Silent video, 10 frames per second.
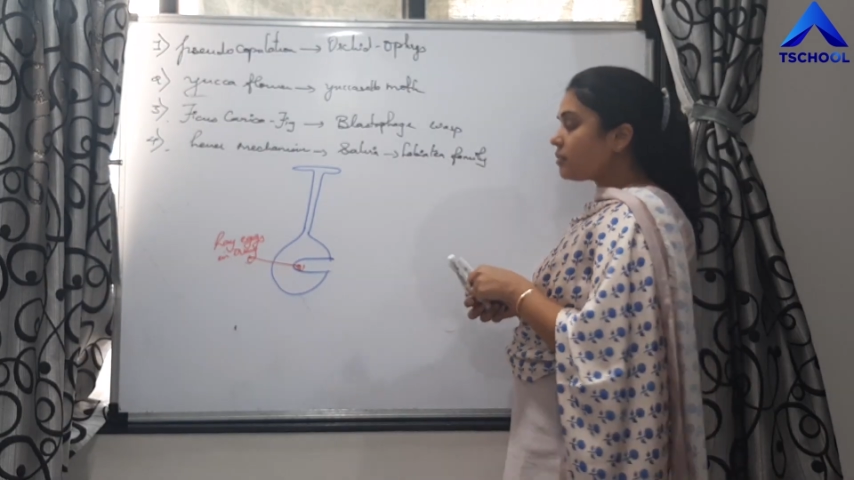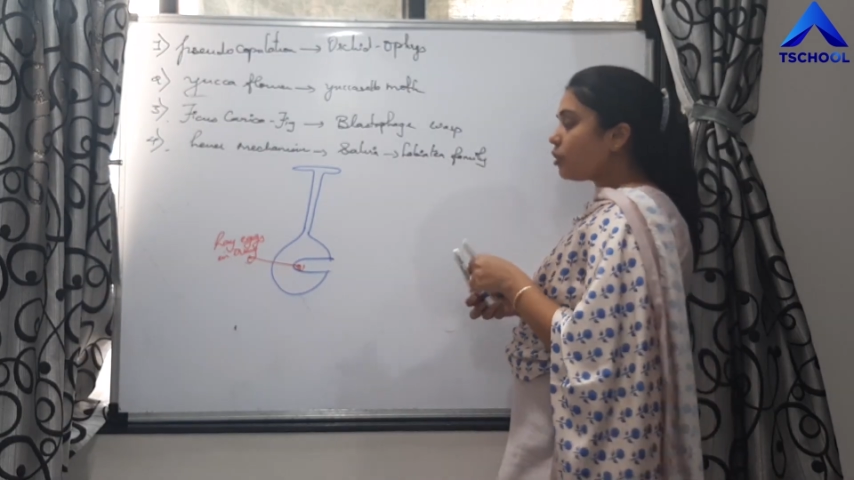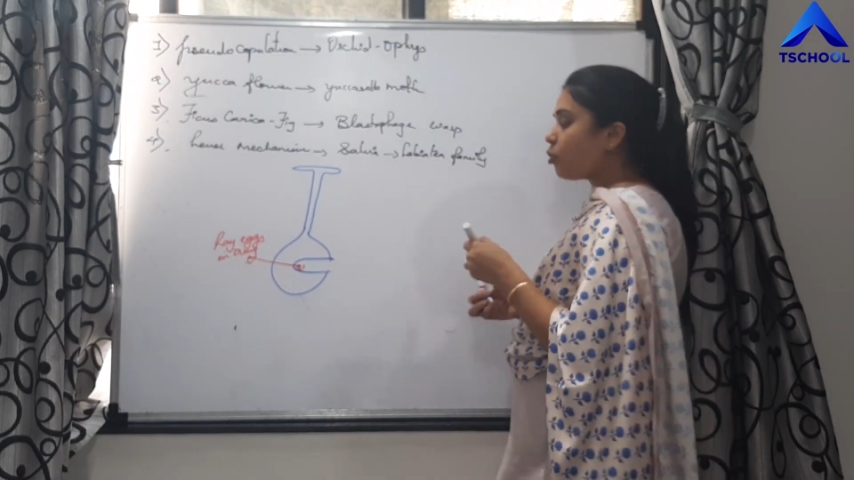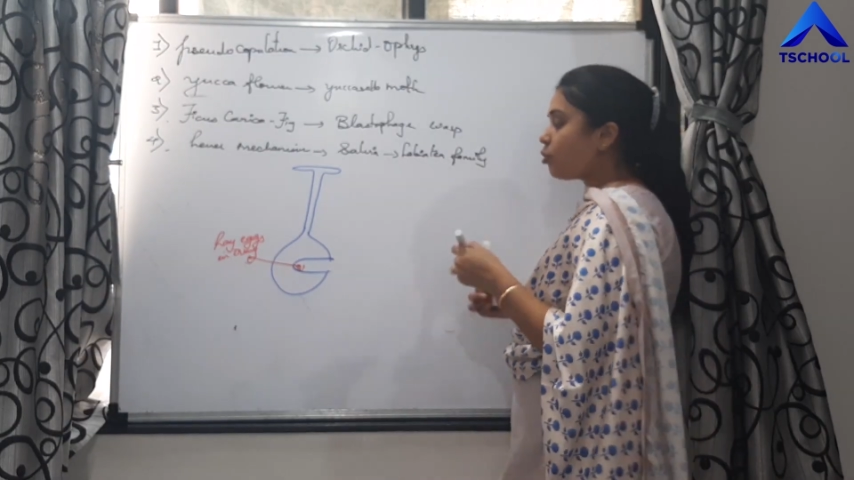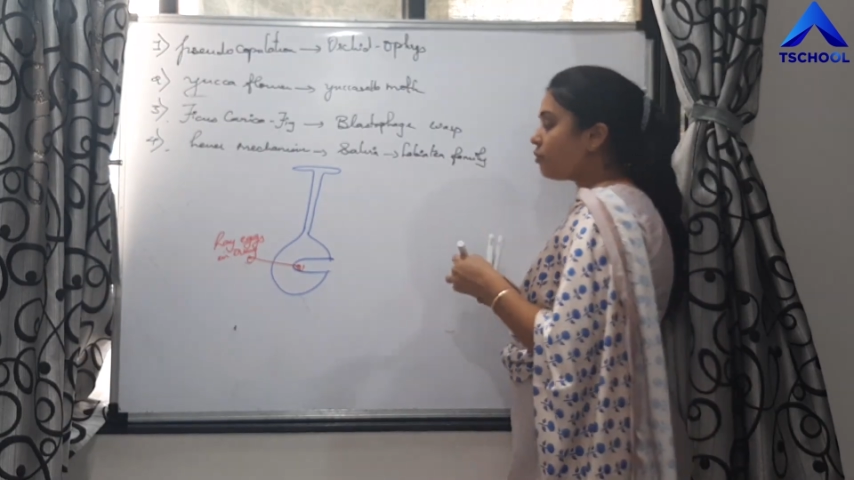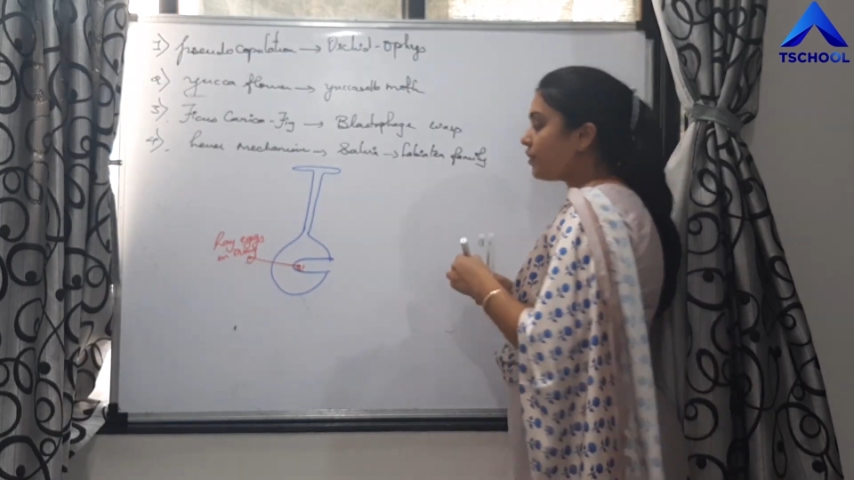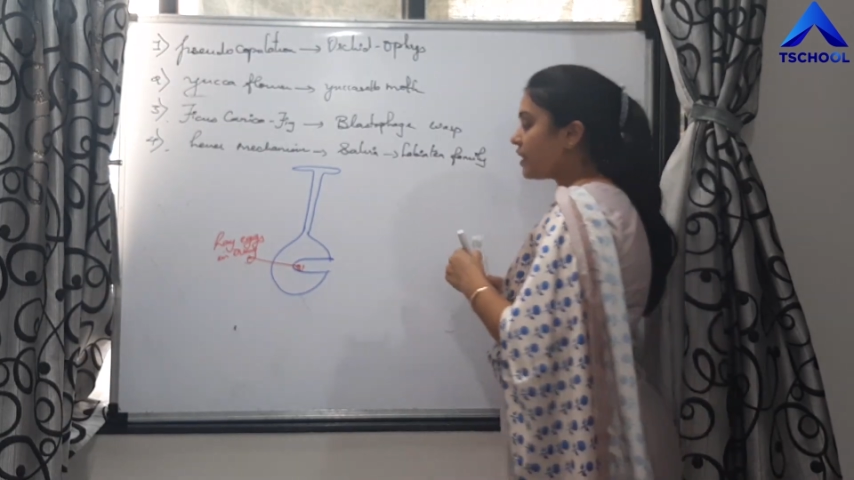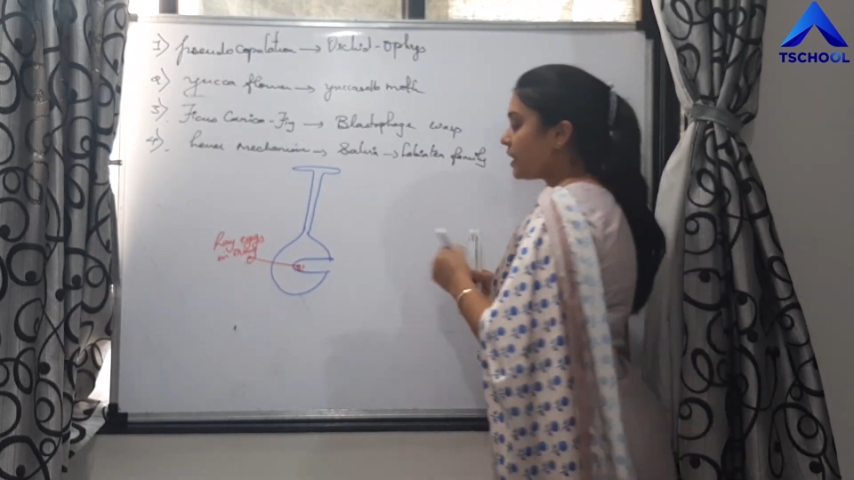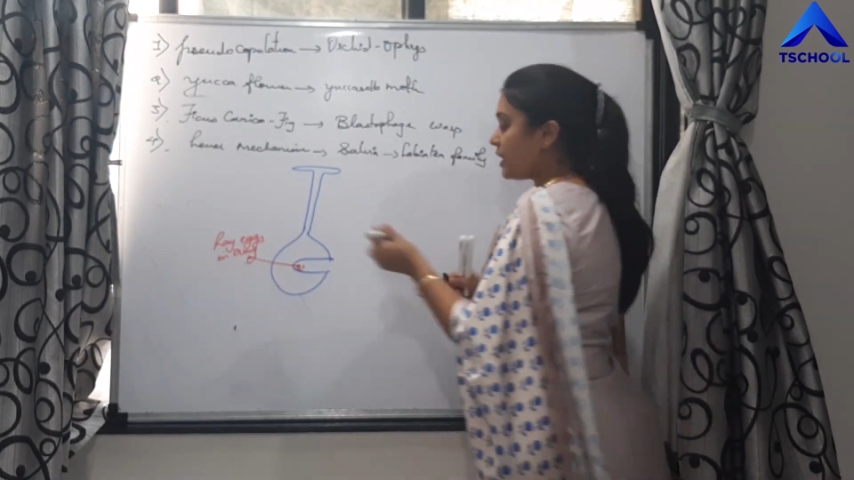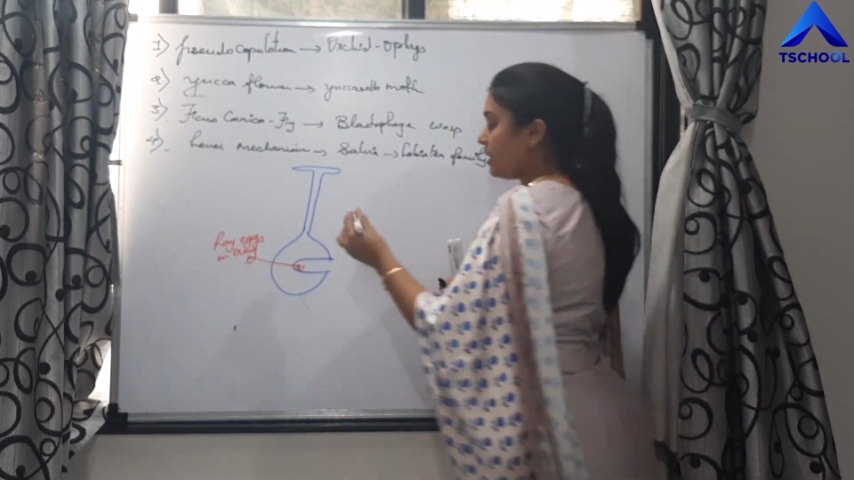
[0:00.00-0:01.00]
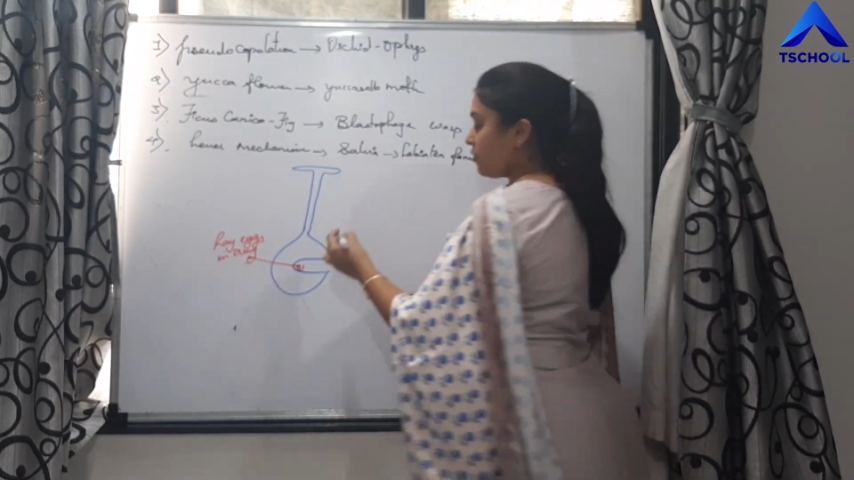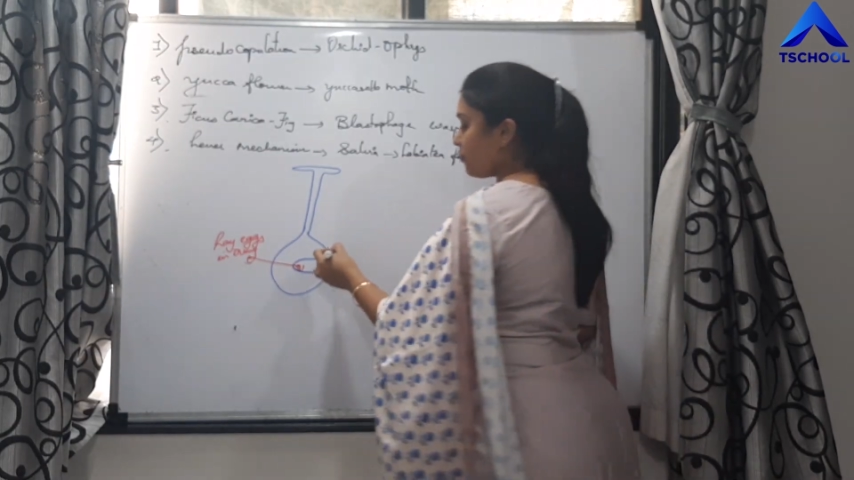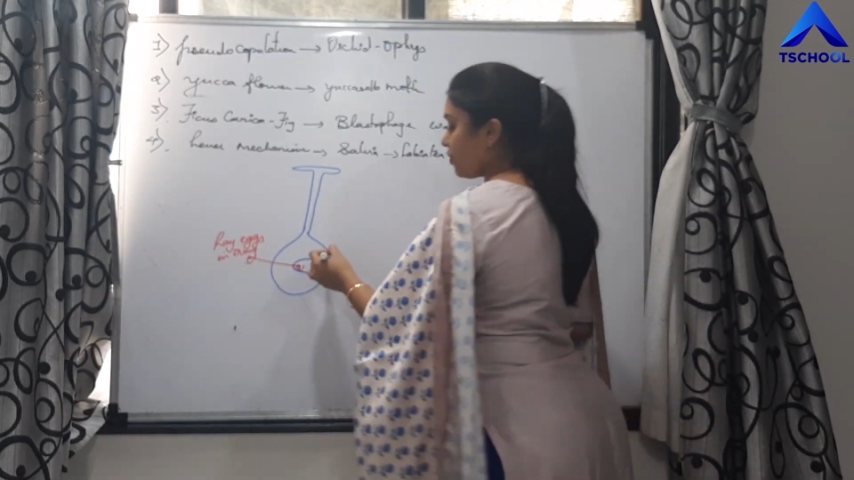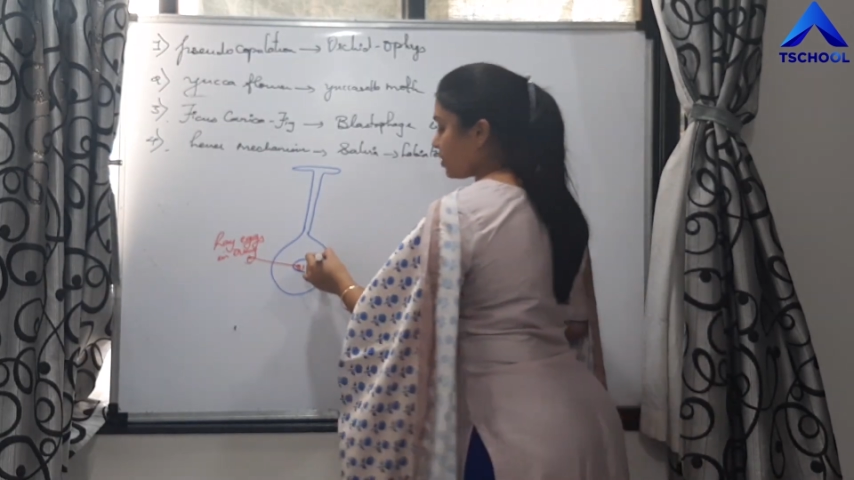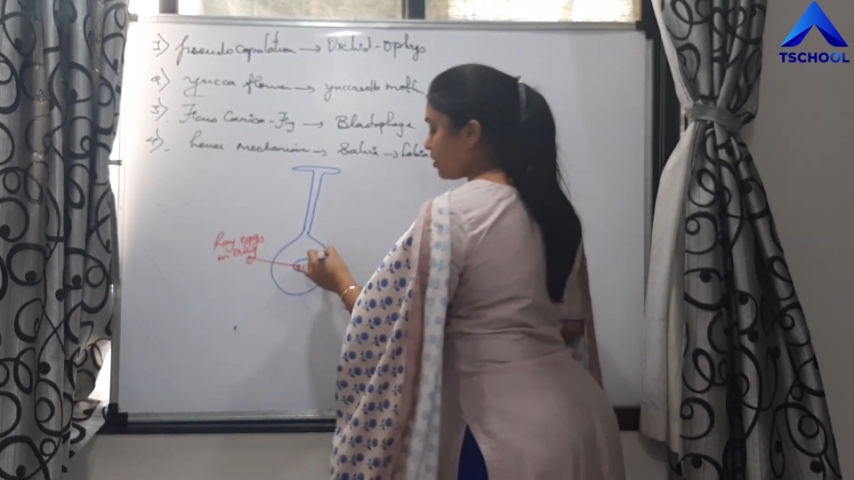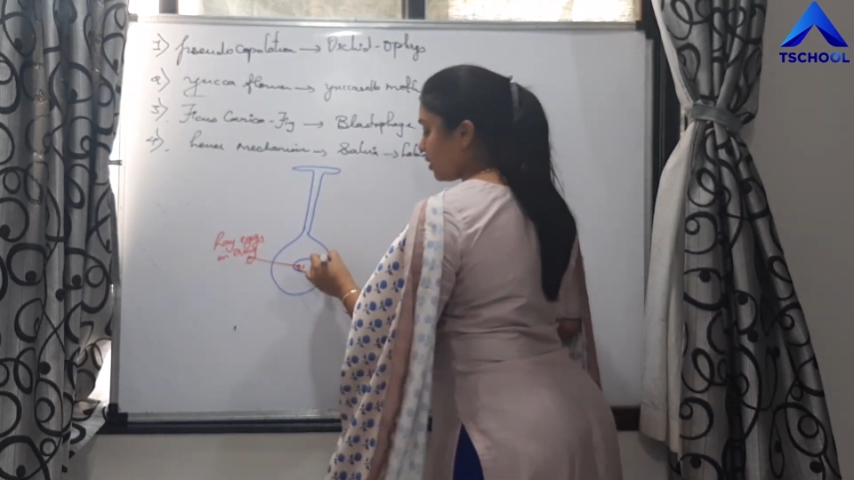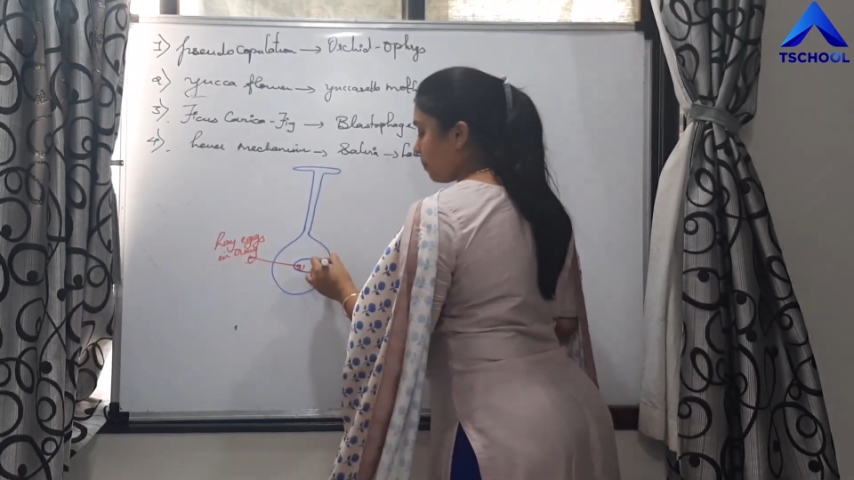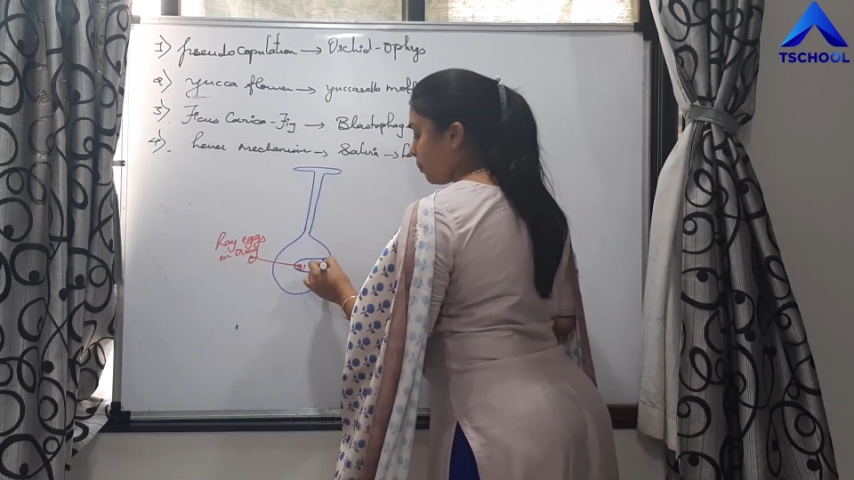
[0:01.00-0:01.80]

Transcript: the ovary with the